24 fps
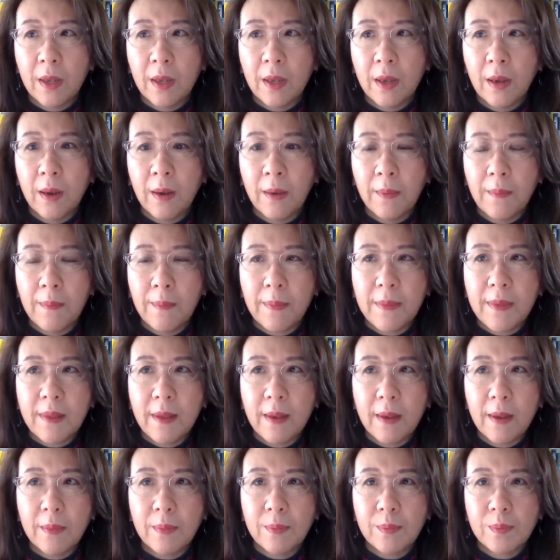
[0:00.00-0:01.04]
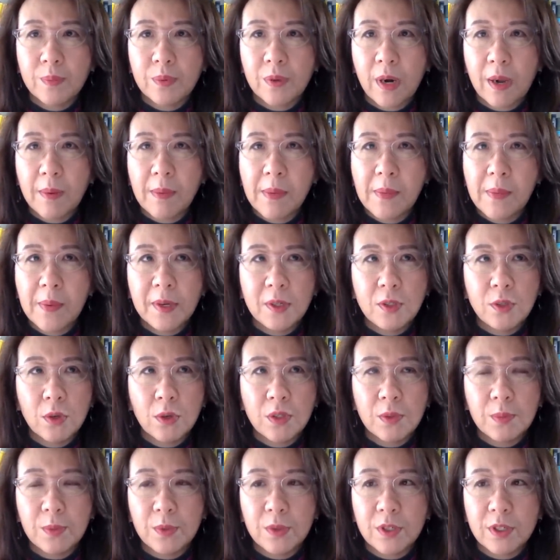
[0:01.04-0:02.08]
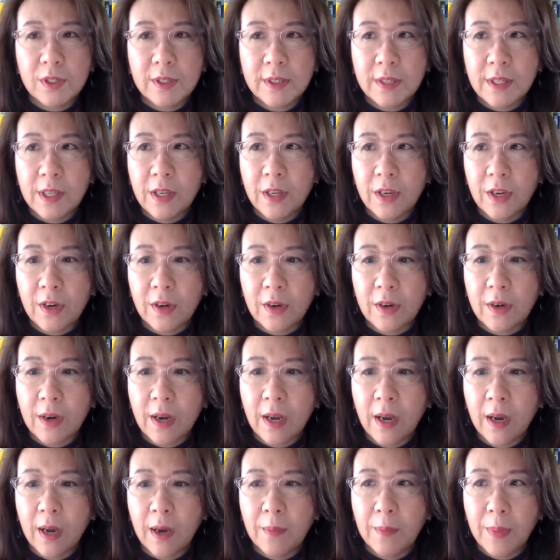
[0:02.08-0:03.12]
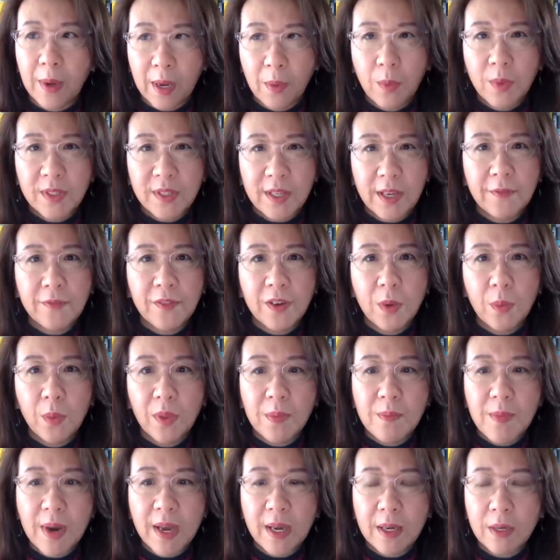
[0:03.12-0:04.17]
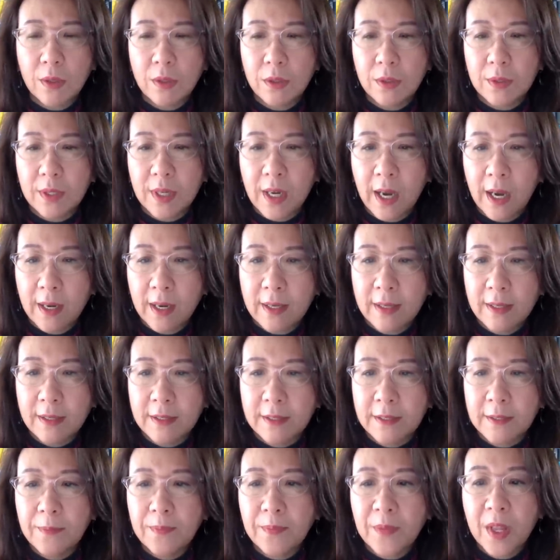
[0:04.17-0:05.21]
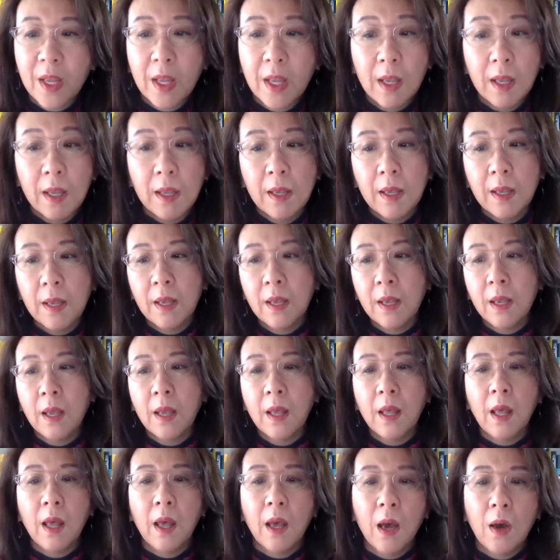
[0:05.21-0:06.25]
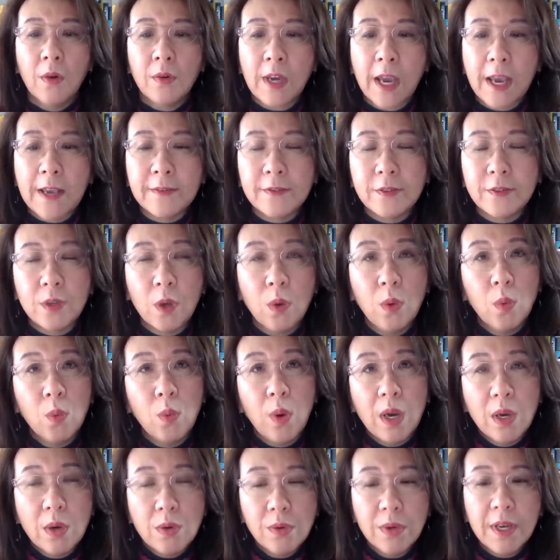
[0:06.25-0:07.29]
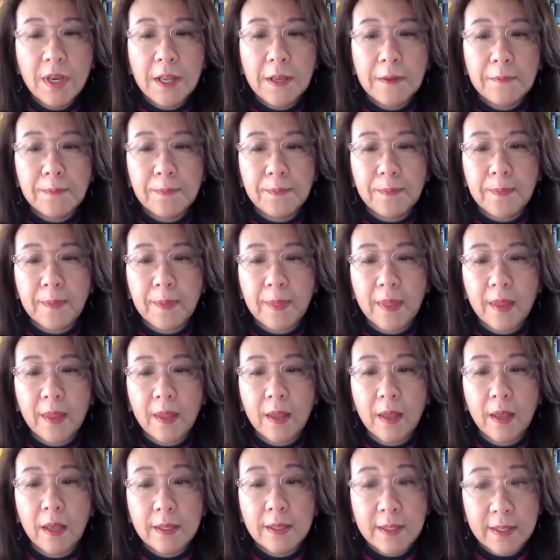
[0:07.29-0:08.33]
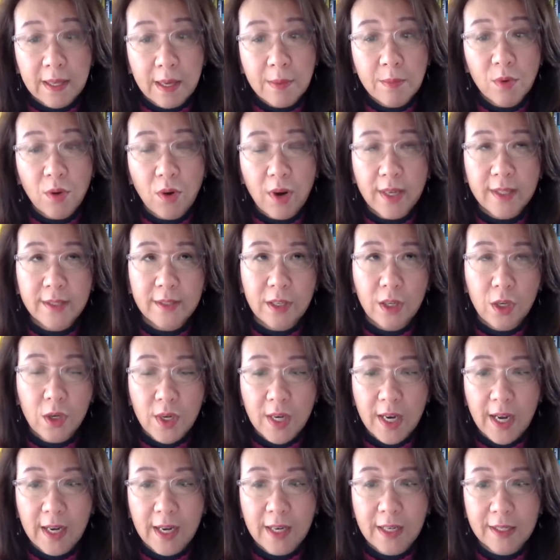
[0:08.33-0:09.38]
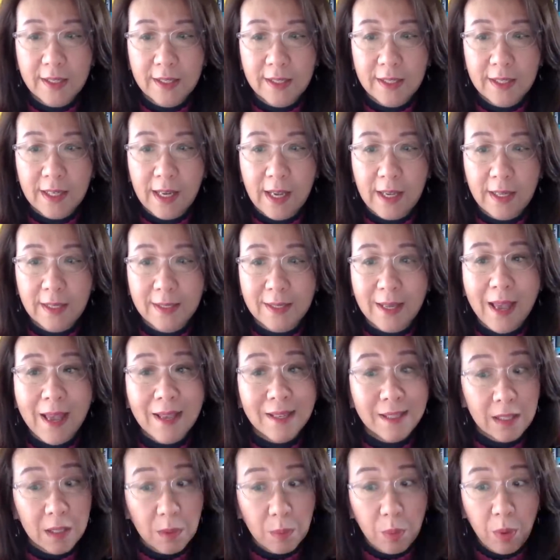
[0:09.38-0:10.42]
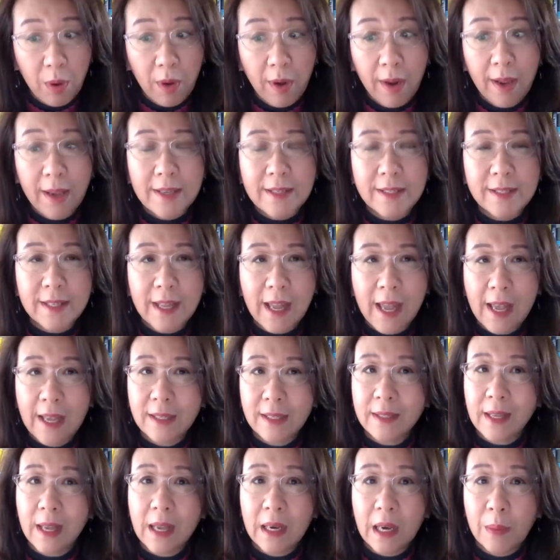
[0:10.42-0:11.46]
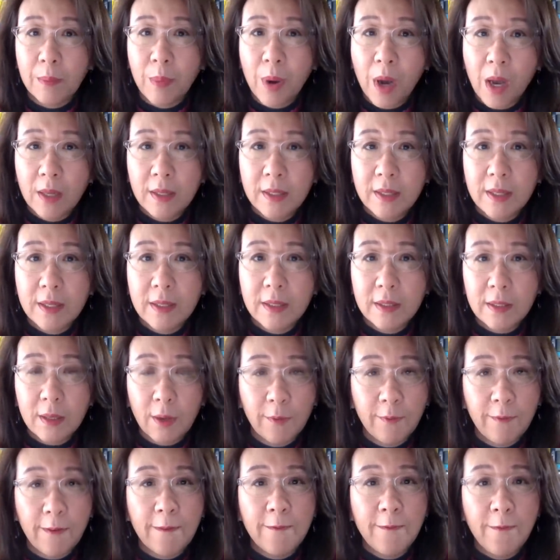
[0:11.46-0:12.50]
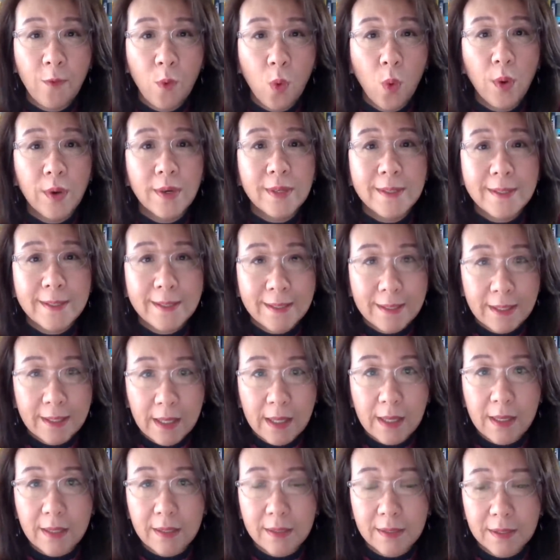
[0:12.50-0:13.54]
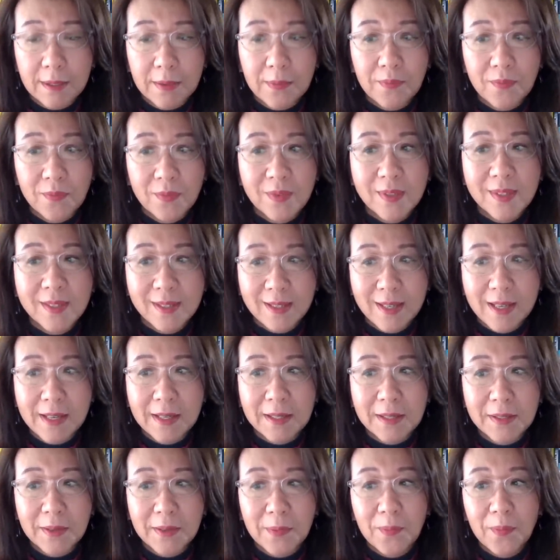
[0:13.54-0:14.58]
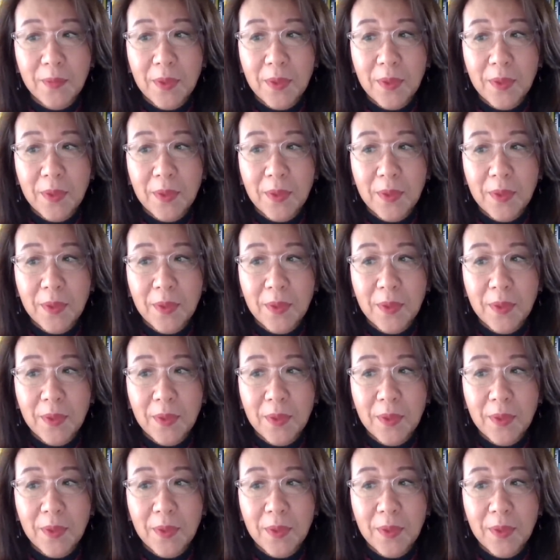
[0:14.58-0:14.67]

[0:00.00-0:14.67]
Um, probably George Bush, Senior Uh, but it was definitely with Michael Dukakis. Okay, so Wang Huning summarized the United States as the place that has an abundance of four C's. C's: